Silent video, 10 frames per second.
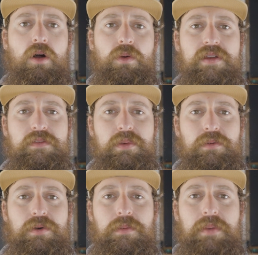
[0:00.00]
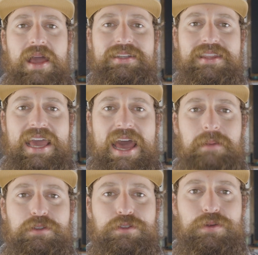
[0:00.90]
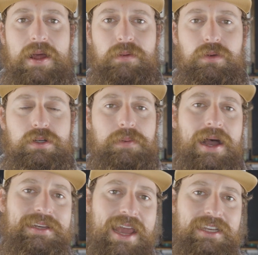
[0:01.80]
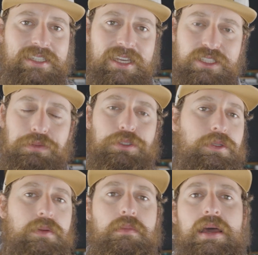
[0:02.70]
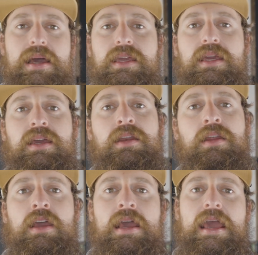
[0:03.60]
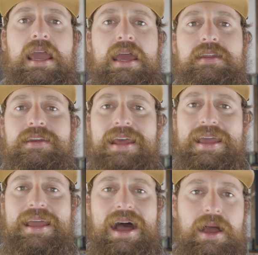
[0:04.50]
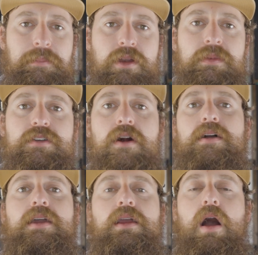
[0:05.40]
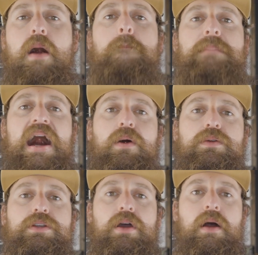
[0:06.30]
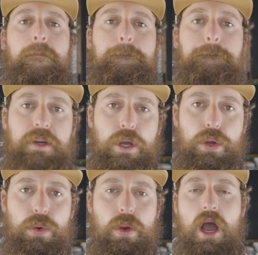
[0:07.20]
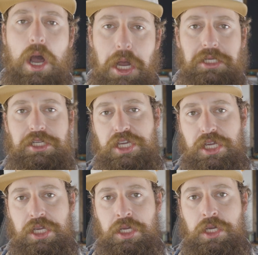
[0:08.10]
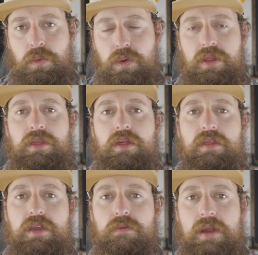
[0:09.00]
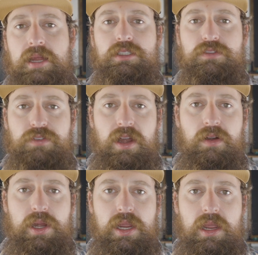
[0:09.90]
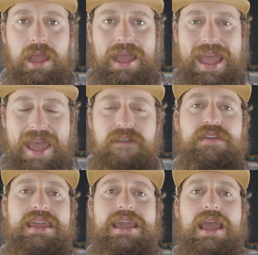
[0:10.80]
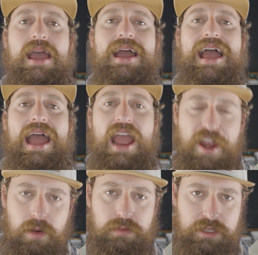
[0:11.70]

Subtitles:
All right, everybody, welcome back to the Aptitude Outdoors podcast. Thanks for tuning back in. And today I'm going to be talking about bow hunting with the Ranch Fairy heavy arrow